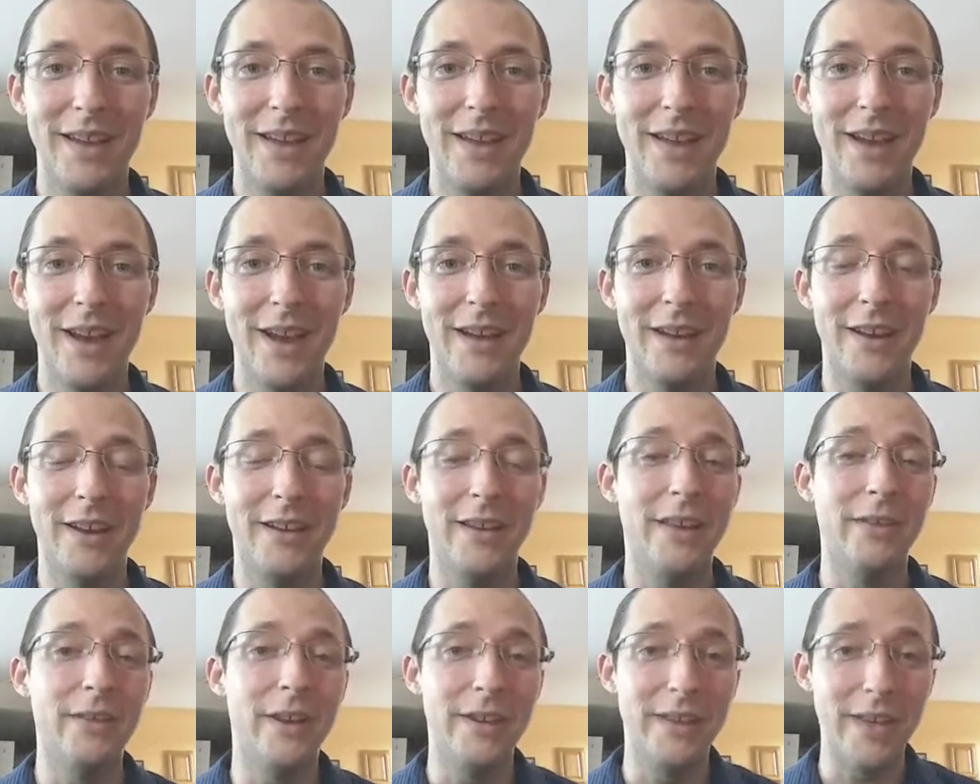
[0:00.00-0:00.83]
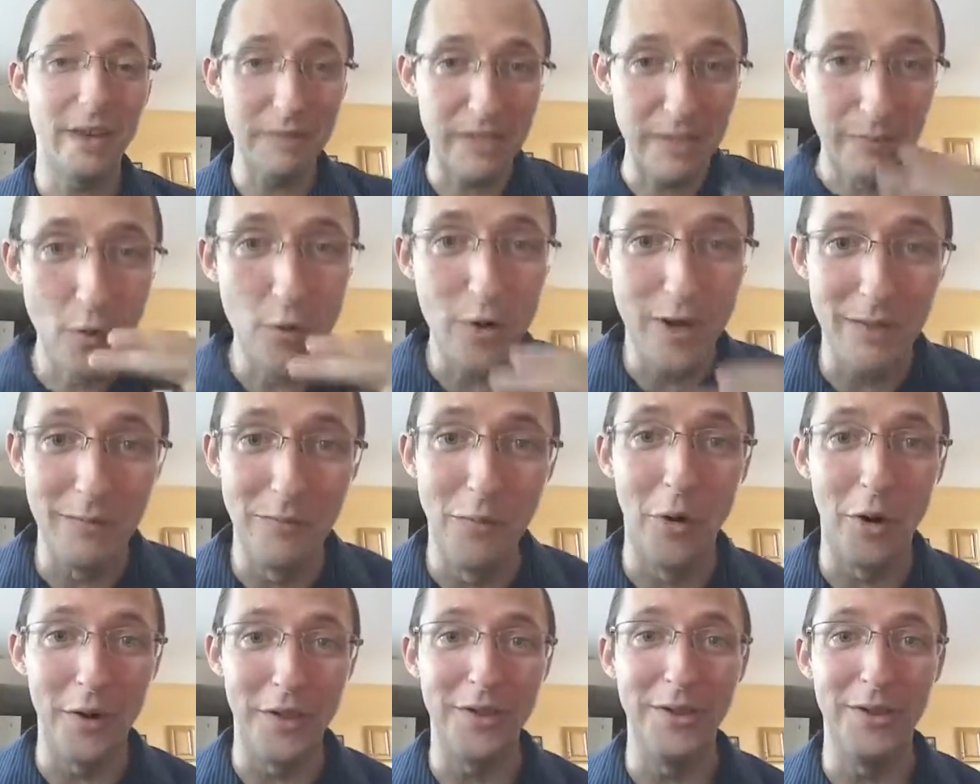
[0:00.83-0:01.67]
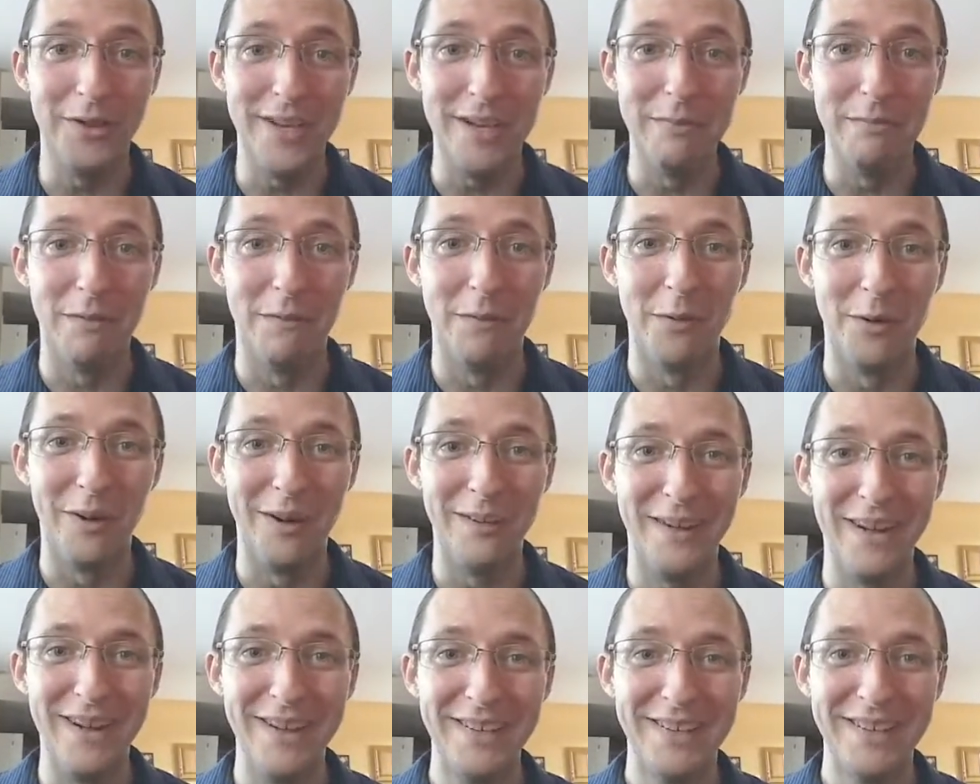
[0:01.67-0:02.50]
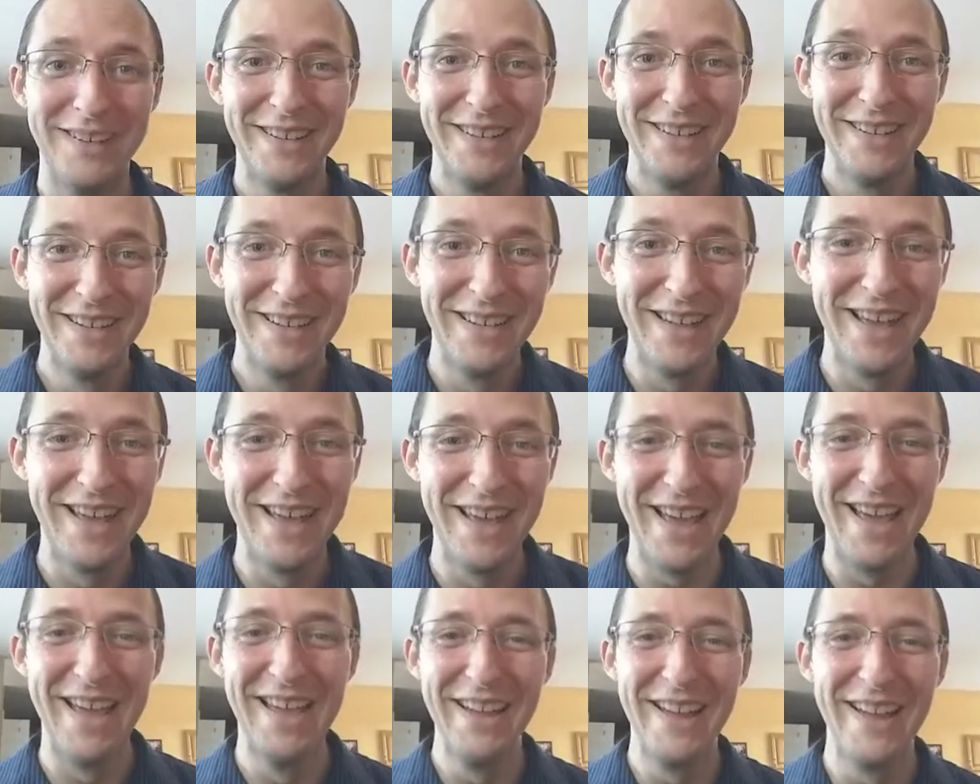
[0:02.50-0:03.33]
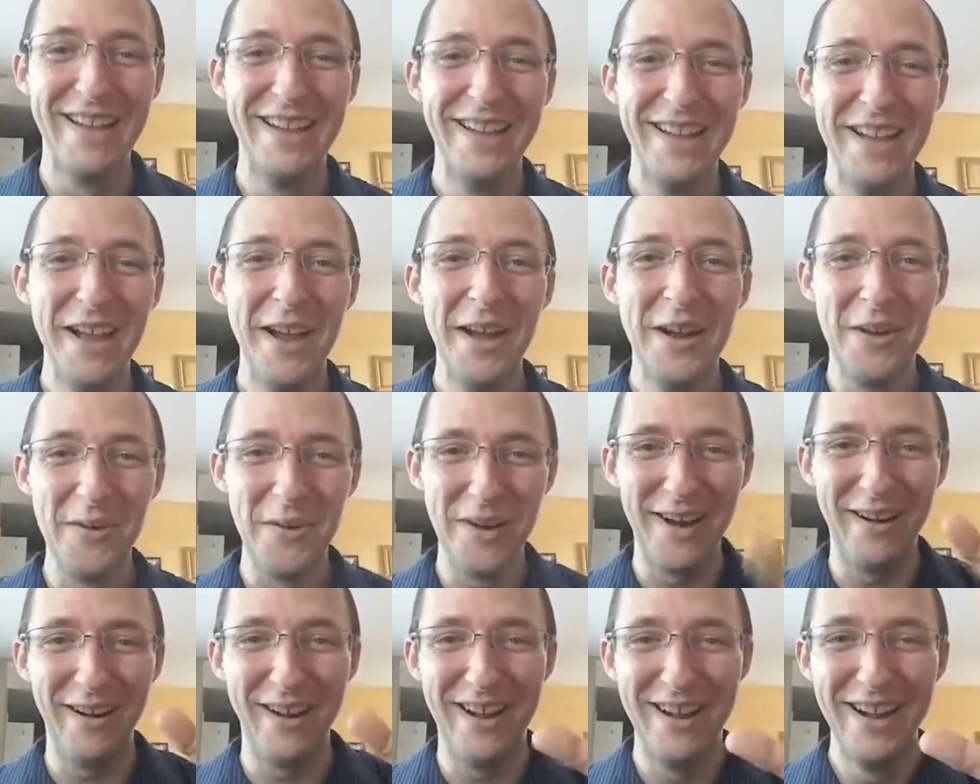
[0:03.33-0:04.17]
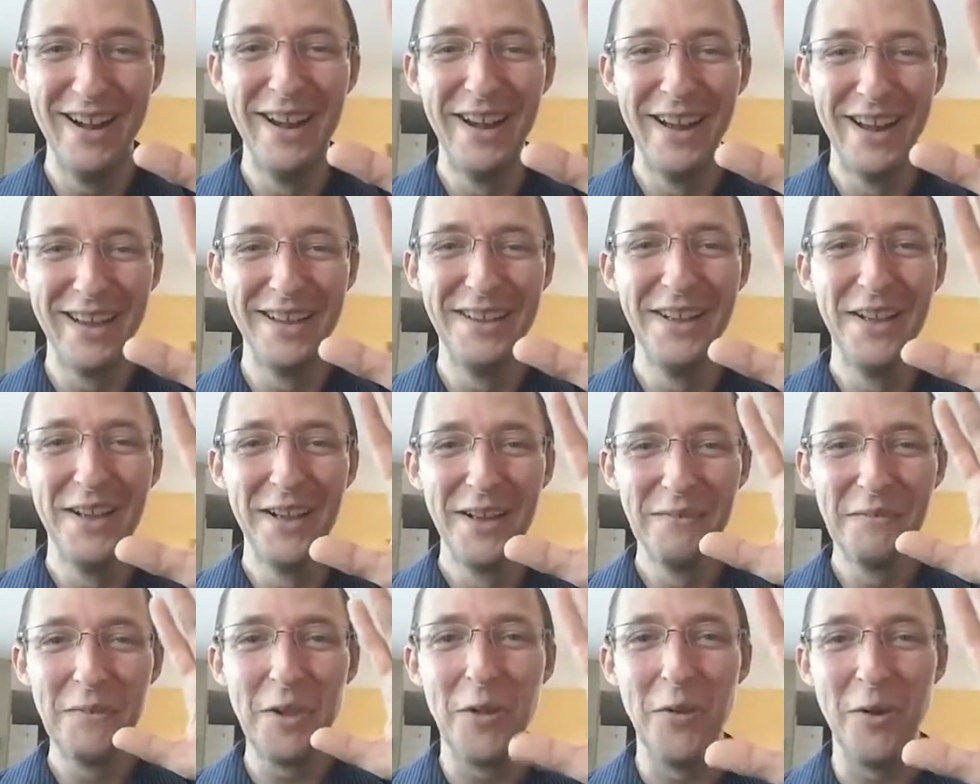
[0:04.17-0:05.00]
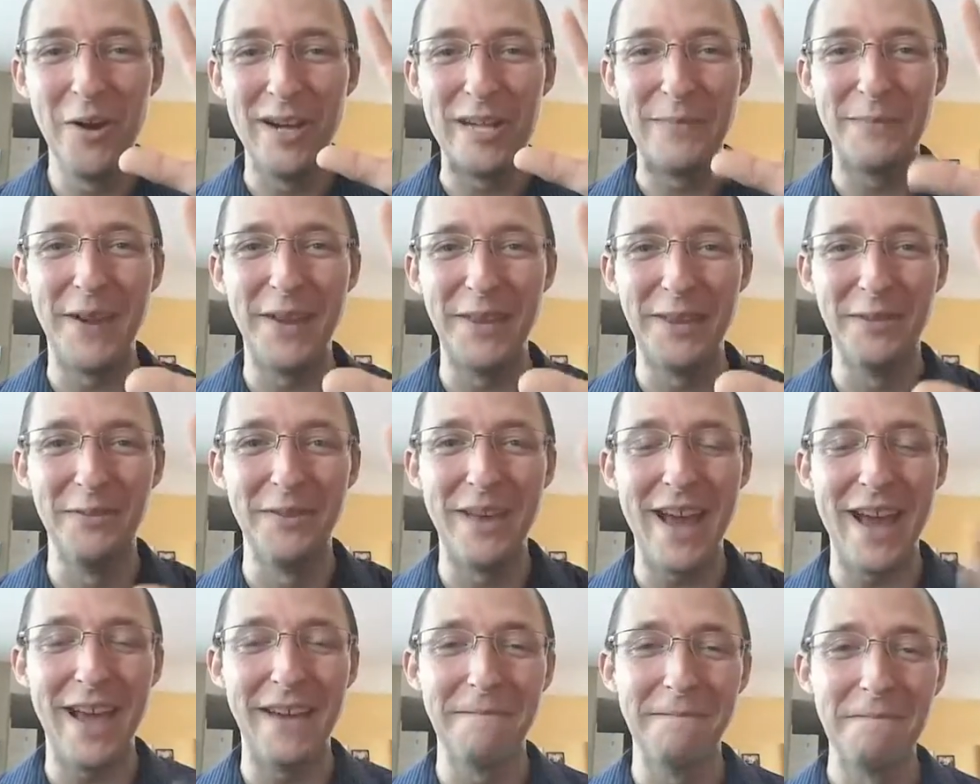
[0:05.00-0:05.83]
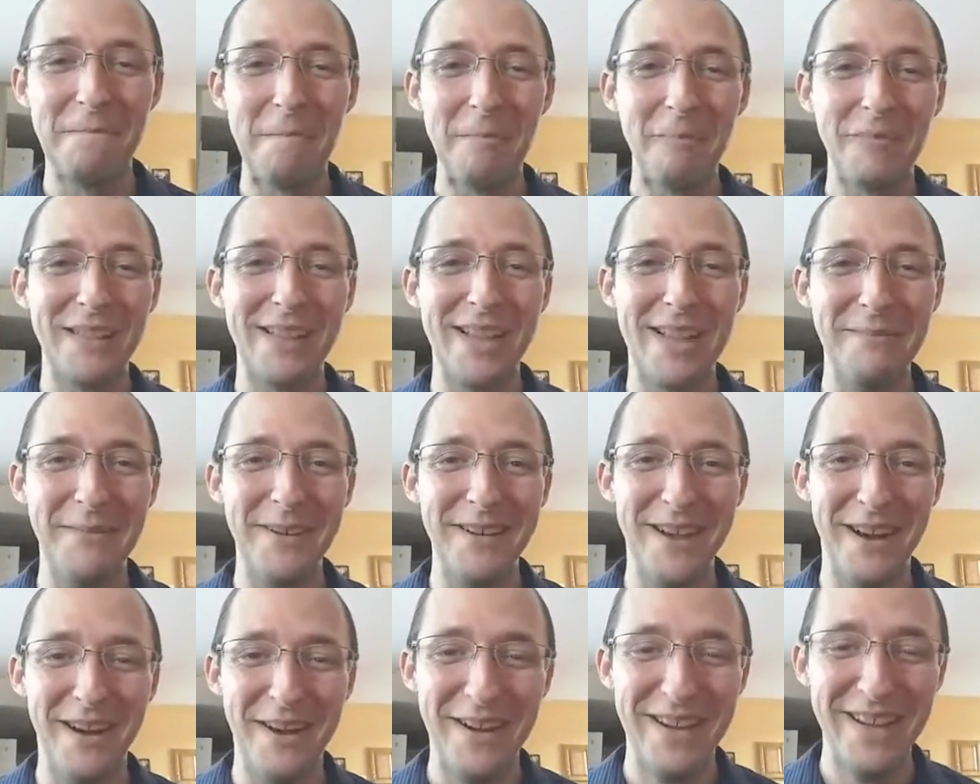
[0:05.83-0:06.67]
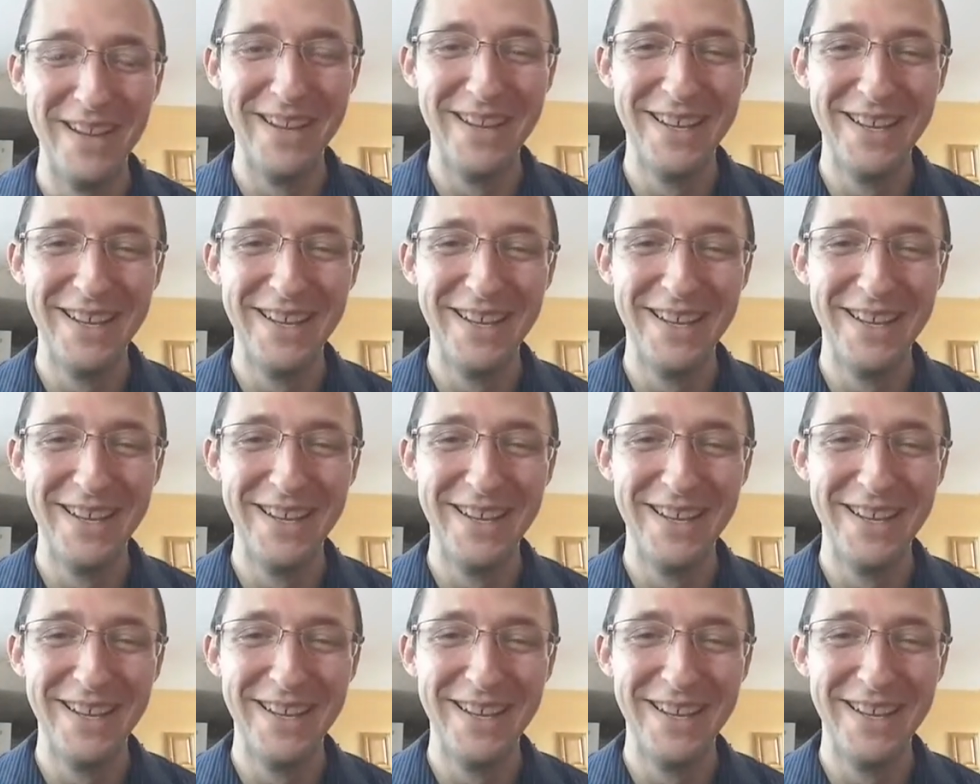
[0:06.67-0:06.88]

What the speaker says: And then you end up smoking more than you did before, right? Who here's been through that? Let me know.